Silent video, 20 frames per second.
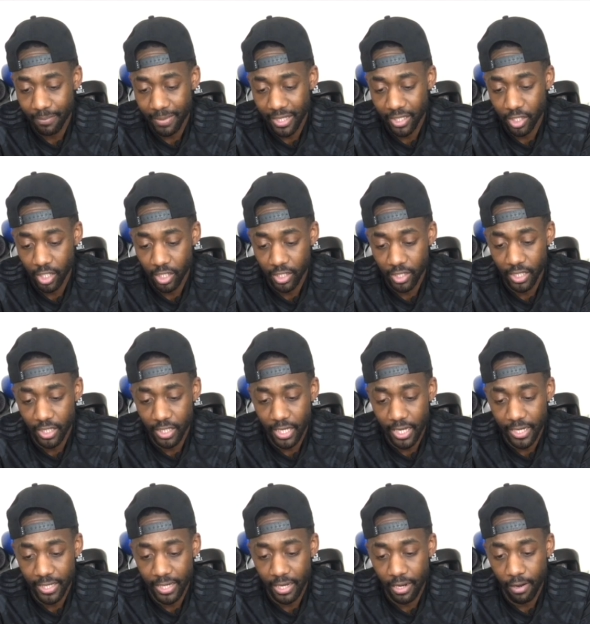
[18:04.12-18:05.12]
Manchester
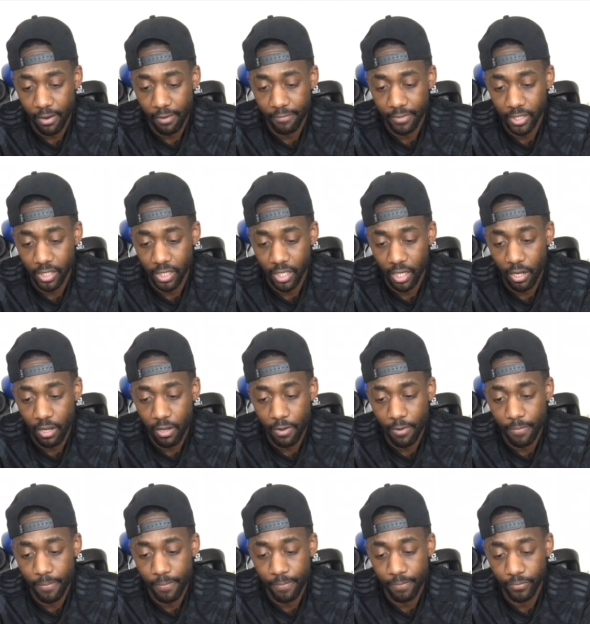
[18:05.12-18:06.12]
United out of his
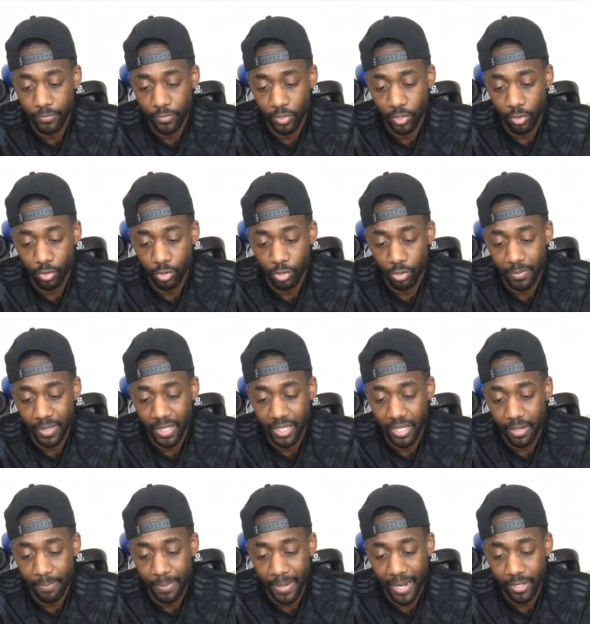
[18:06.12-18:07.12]
um, social media
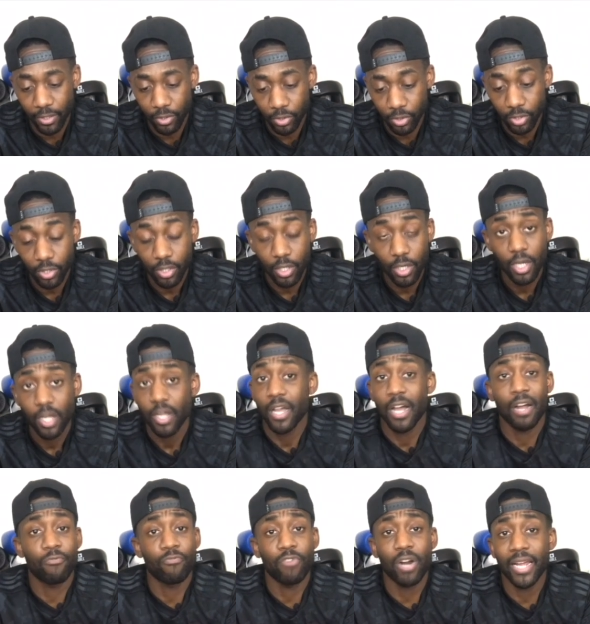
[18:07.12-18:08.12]
bios,
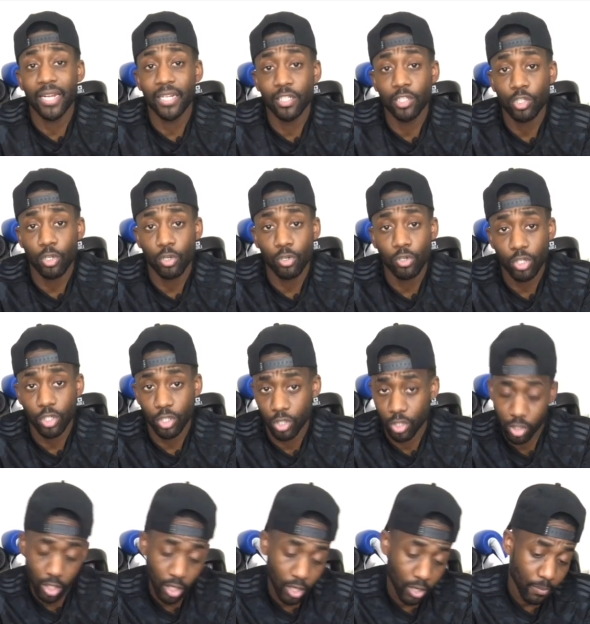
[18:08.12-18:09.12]
and rightly so, because
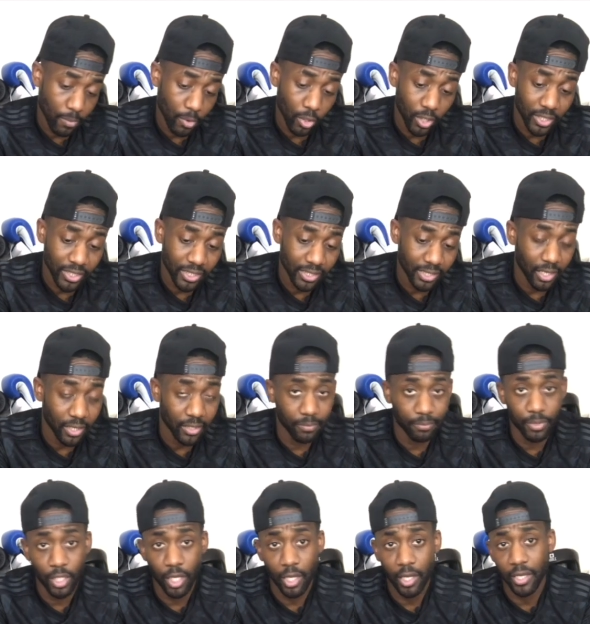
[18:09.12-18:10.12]
um, Ollie's done him
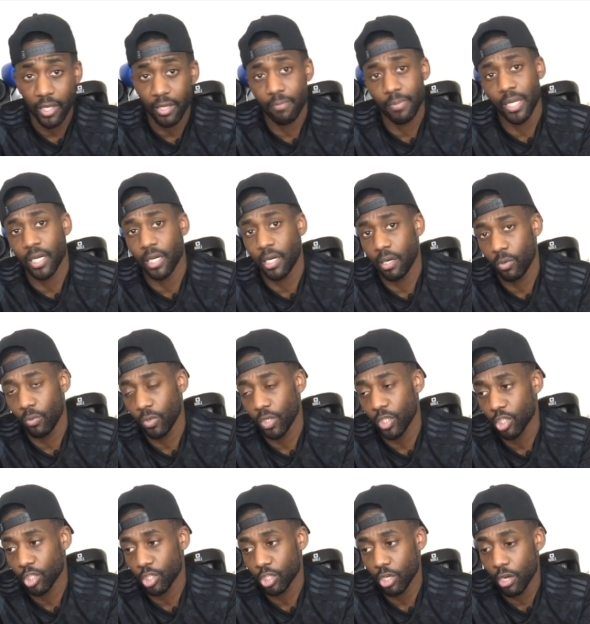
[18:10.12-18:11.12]
dirty, man. And I
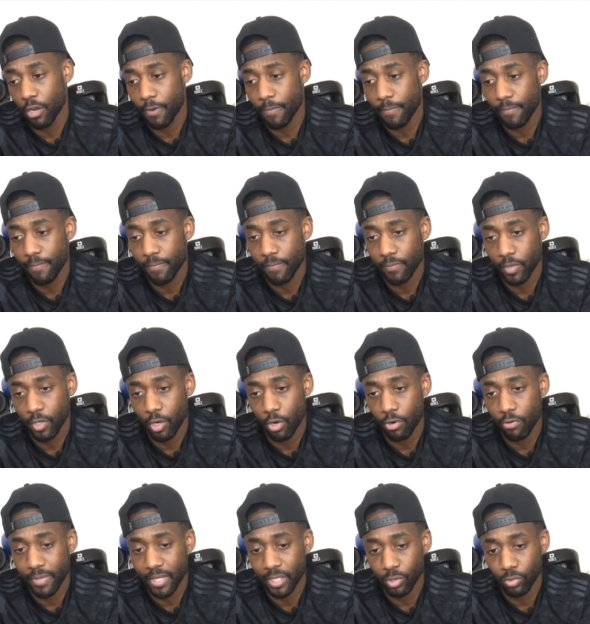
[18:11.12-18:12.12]
wish um,
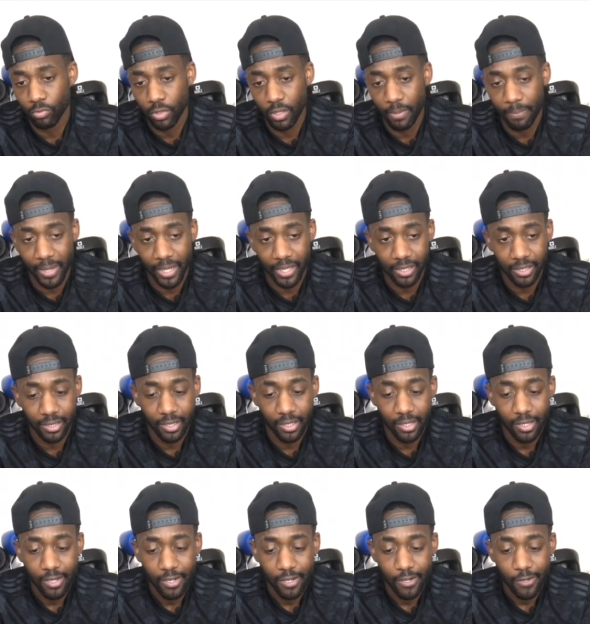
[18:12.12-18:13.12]
Gomes all the best
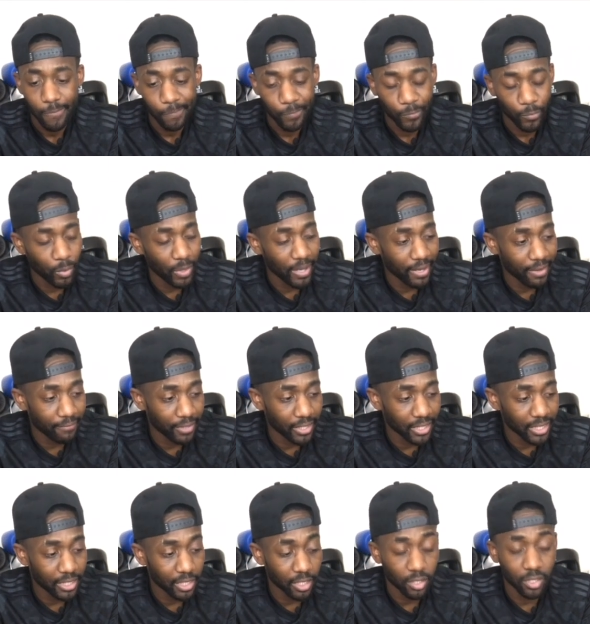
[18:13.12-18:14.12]
wherever he
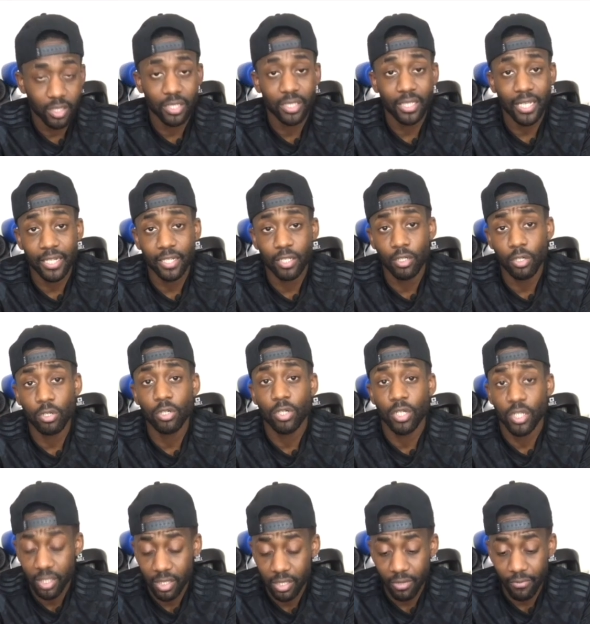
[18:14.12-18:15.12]
does decide to go, because
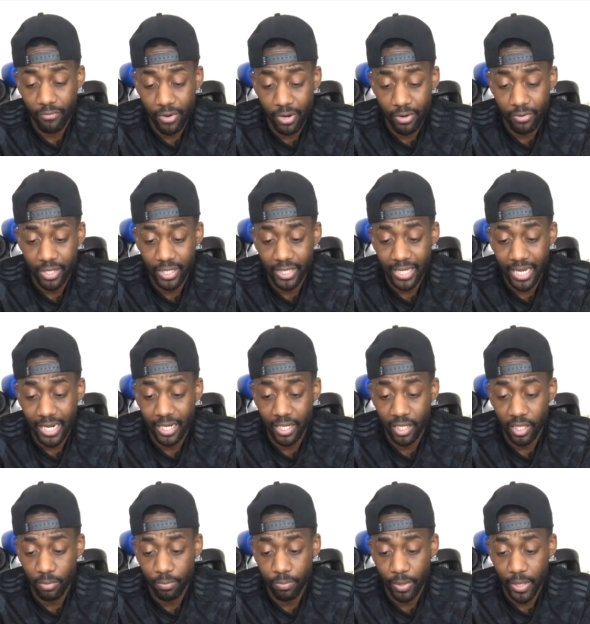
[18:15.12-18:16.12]
he's a very
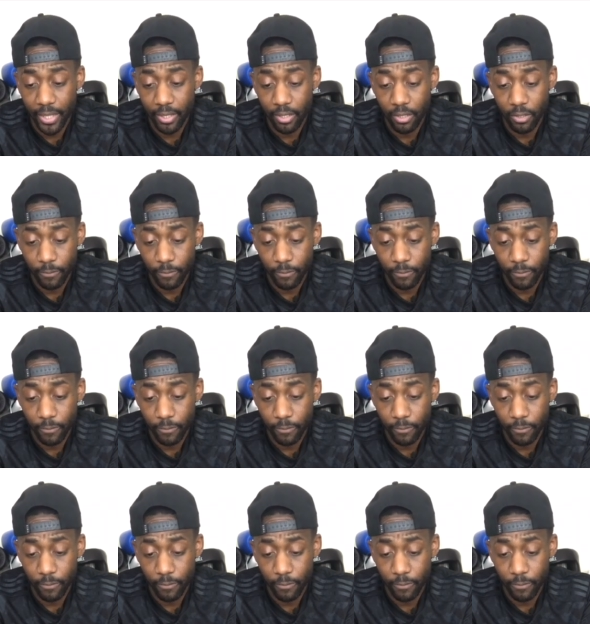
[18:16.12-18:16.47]
talented player.